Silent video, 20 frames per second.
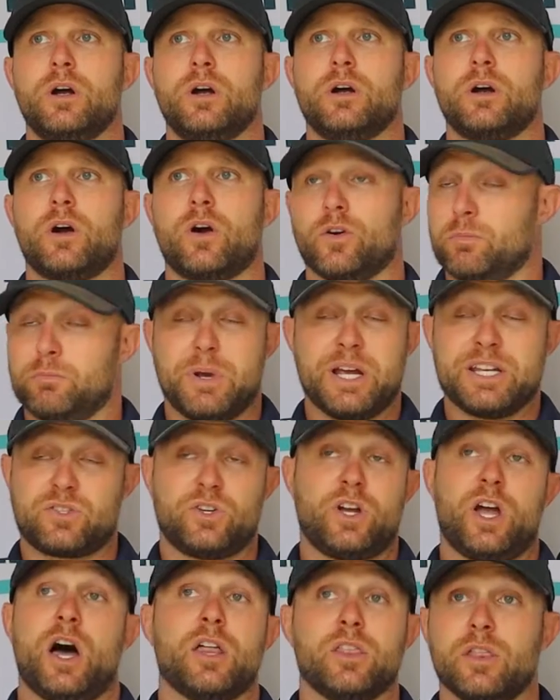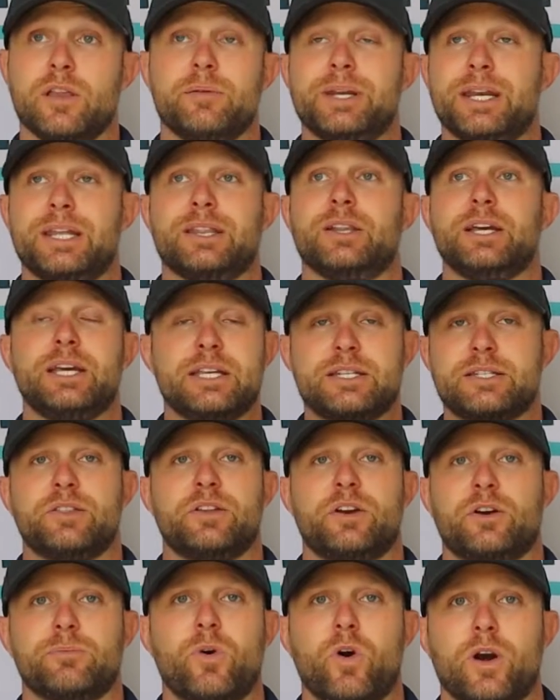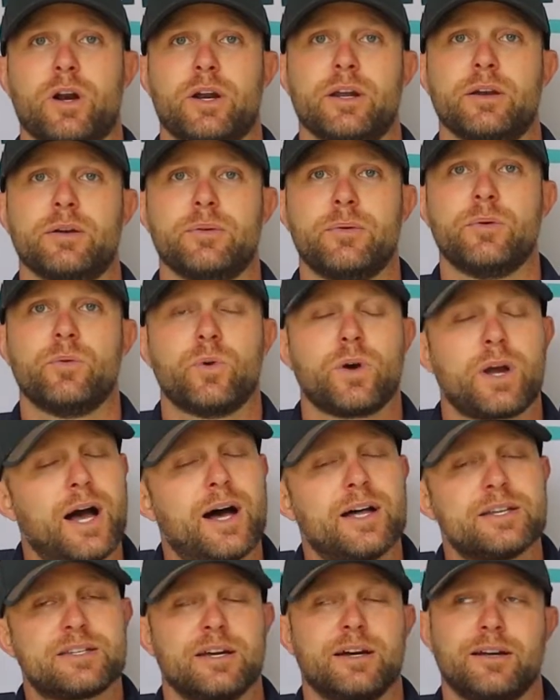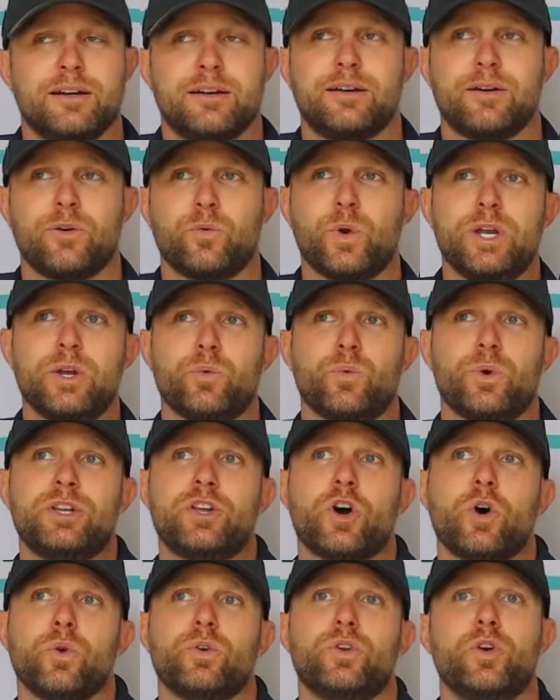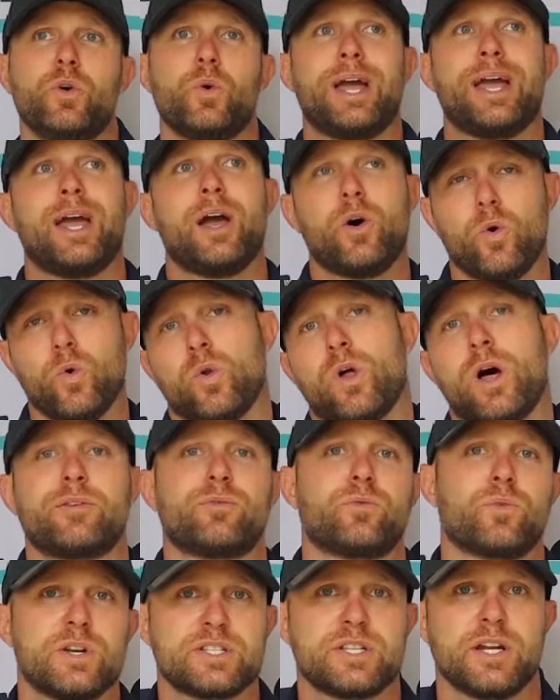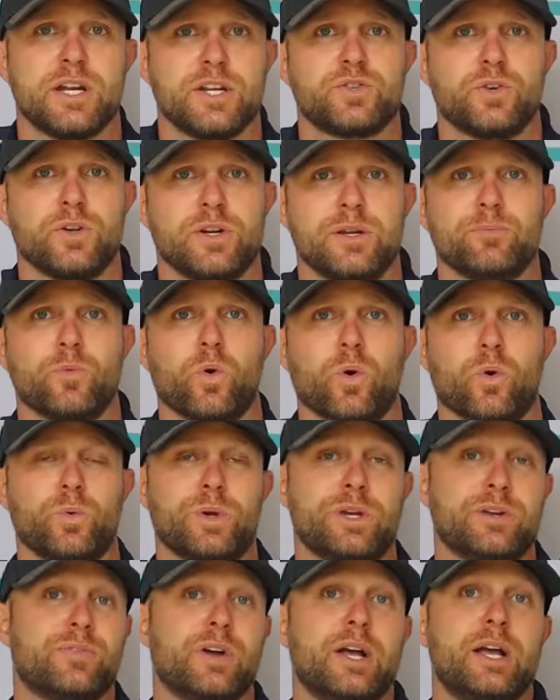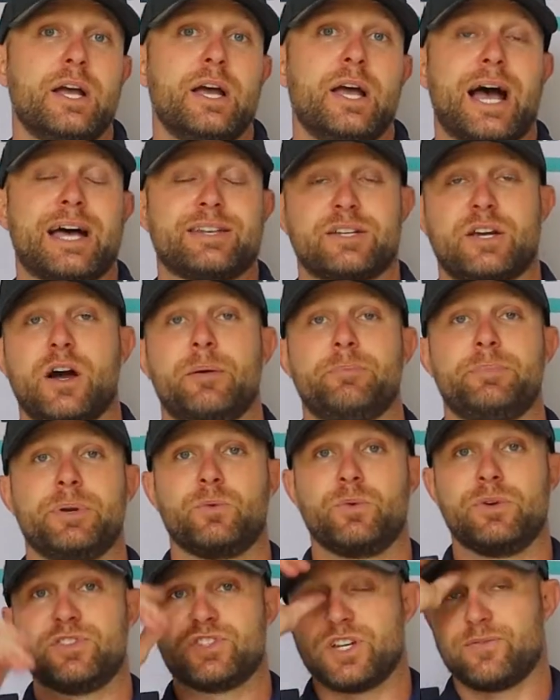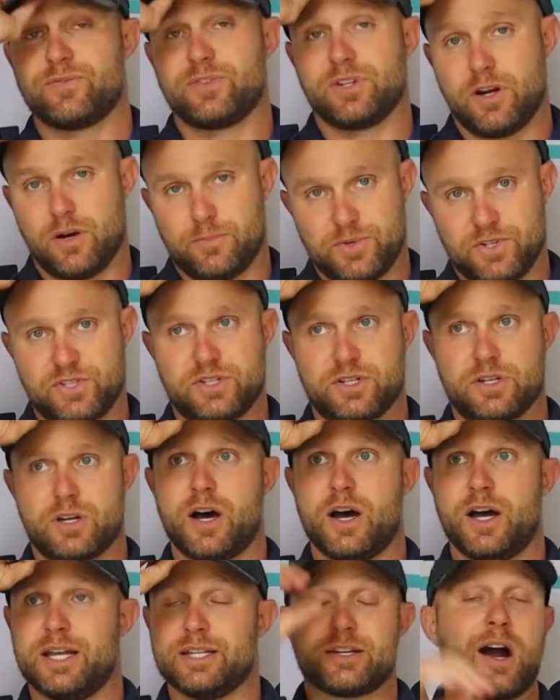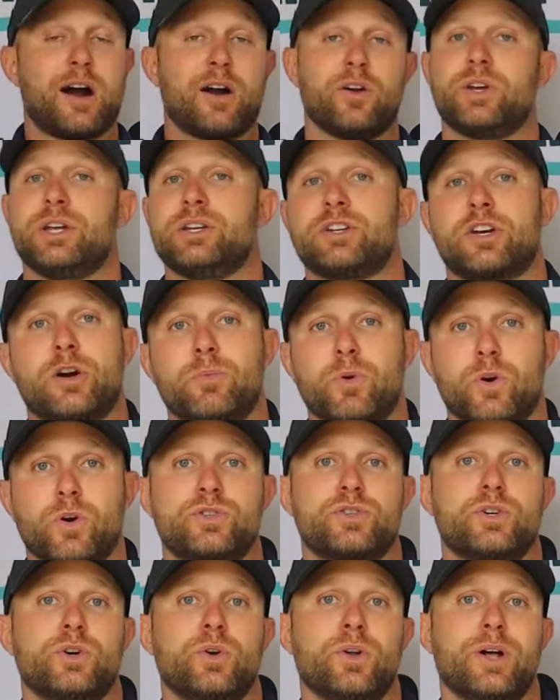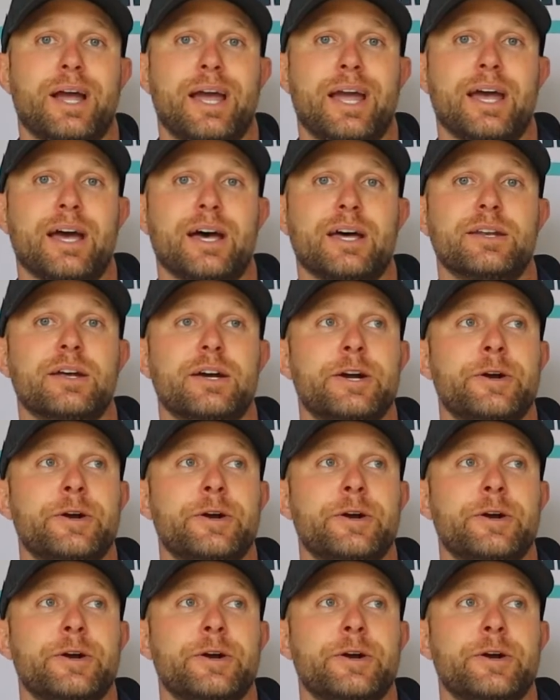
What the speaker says: or basically unlimited leads in their market? Well, guys, we don't do a whole lot of residential anymore. As a company, we've shifted almost entirely into commercial and